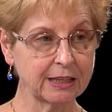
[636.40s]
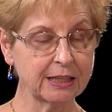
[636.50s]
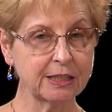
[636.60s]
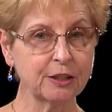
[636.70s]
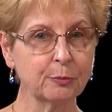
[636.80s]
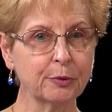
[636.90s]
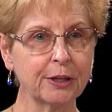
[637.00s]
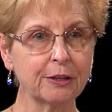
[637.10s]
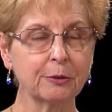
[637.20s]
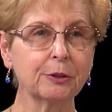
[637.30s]
He did
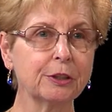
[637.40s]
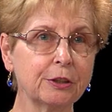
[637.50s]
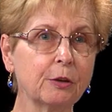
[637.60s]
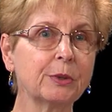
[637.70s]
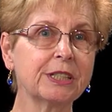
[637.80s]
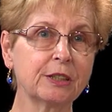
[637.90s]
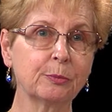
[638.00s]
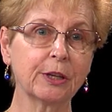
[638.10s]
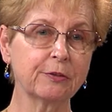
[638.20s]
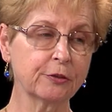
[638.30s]
pray, you know, we did
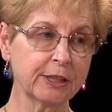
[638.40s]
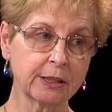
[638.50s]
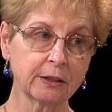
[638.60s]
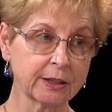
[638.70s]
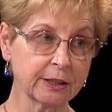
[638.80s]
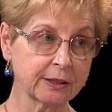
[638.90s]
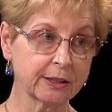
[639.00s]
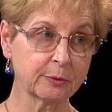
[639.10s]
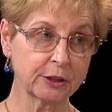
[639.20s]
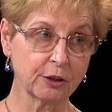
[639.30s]
pray for healing, mm -hmm.
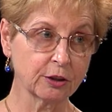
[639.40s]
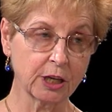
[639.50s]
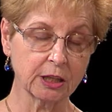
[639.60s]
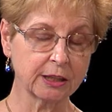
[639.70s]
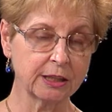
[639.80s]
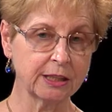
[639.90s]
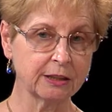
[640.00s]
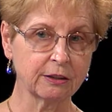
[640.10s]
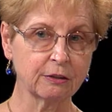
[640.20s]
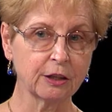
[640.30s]
and we mm-hmm. know God can
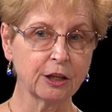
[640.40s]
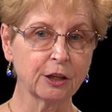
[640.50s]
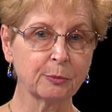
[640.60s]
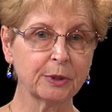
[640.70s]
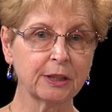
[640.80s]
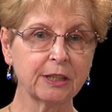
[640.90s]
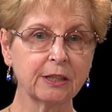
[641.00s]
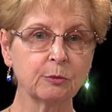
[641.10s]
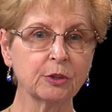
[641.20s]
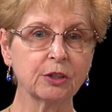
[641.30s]
heal, but
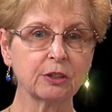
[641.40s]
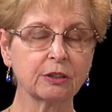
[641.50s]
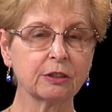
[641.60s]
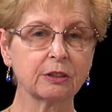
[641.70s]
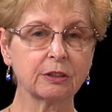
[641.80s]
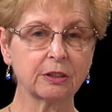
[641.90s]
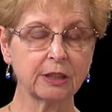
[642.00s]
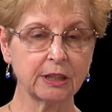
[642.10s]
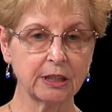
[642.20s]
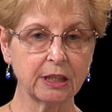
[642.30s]
he was,
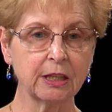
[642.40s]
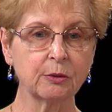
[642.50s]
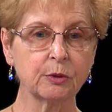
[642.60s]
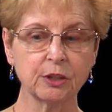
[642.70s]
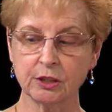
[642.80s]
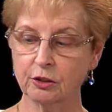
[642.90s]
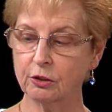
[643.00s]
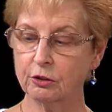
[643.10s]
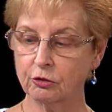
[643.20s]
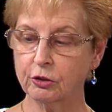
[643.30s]
he was
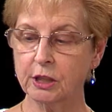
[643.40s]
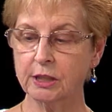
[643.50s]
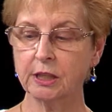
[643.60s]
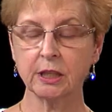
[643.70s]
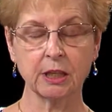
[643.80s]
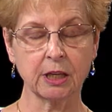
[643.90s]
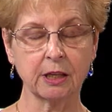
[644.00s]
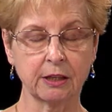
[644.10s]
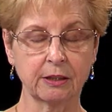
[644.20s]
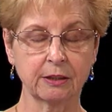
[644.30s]
trusting
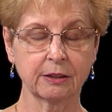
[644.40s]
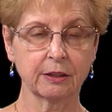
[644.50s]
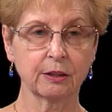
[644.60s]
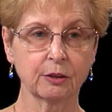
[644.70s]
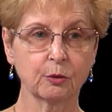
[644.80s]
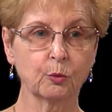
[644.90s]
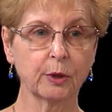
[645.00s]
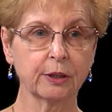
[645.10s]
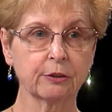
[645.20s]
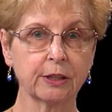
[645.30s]
God, mm -hmm.
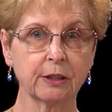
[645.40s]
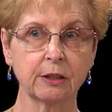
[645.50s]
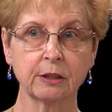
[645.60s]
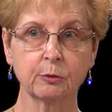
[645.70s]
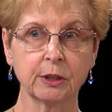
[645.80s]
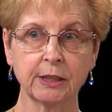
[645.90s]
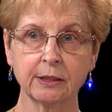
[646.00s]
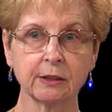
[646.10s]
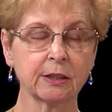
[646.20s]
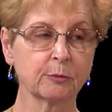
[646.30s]
whether he would
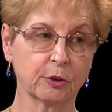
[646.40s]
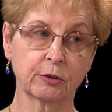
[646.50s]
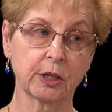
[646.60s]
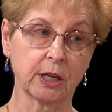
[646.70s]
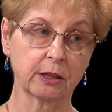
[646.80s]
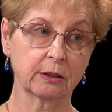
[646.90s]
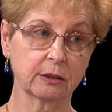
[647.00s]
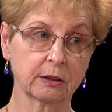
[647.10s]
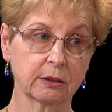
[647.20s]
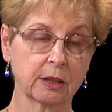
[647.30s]
heal him or not.
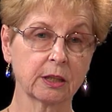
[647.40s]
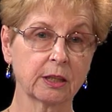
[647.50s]
Mm-hmm.